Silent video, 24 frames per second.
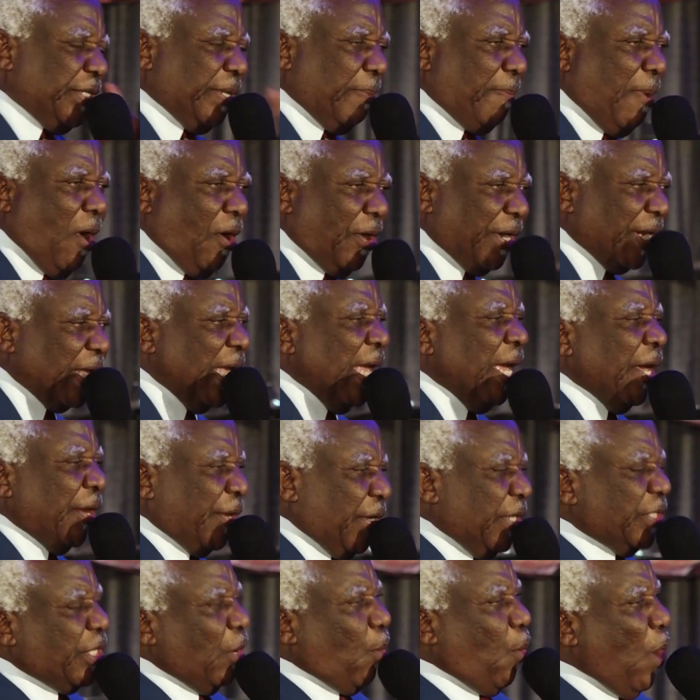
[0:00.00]
in the morning,
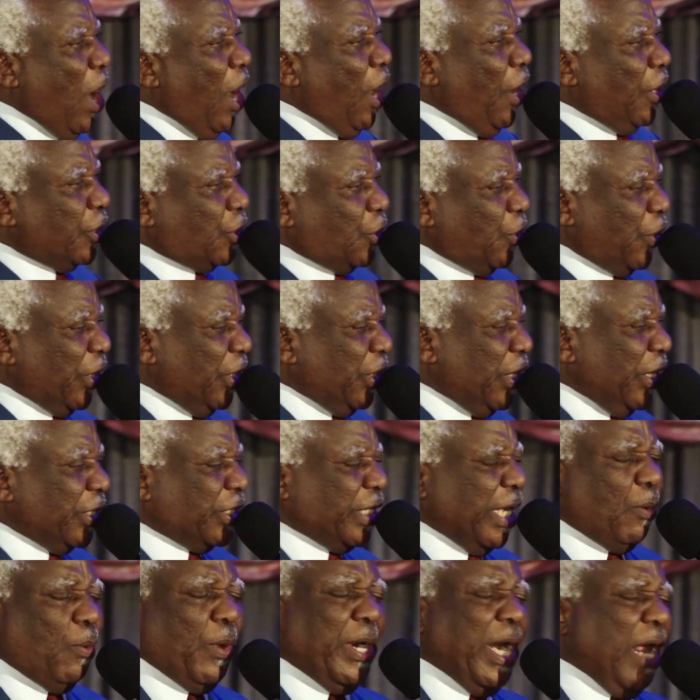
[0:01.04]
read the word during the
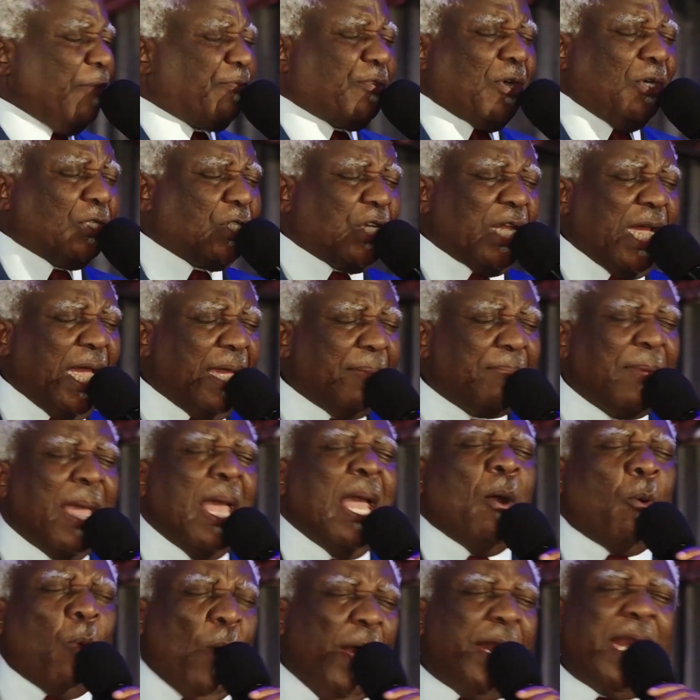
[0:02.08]
day when I've got time.
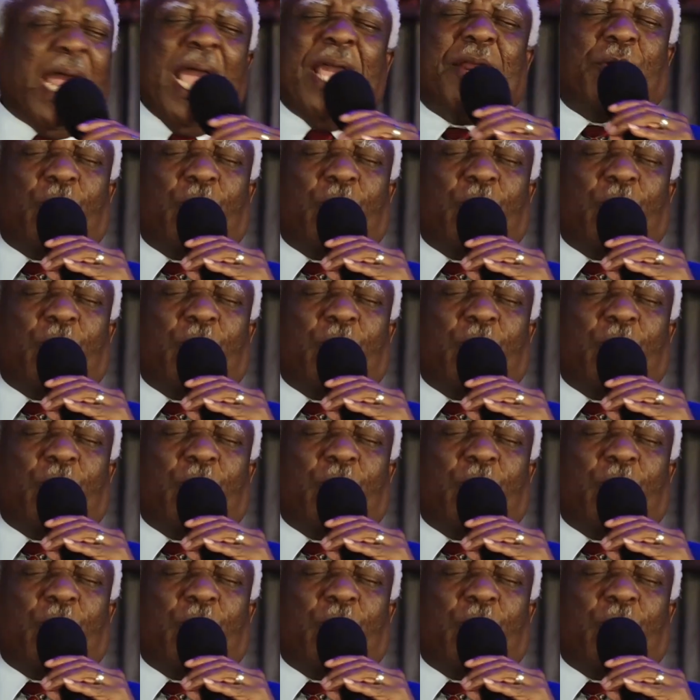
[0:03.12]
When I